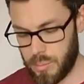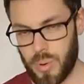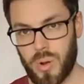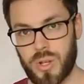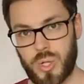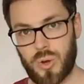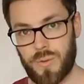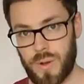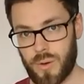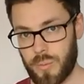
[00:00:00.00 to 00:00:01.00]
polished
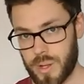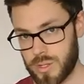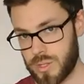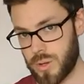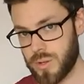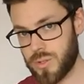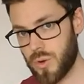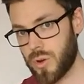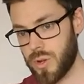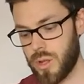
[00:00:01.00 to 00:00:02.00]
off a little bit, so it's
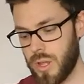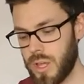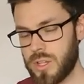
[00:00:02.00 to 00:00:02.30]
not going to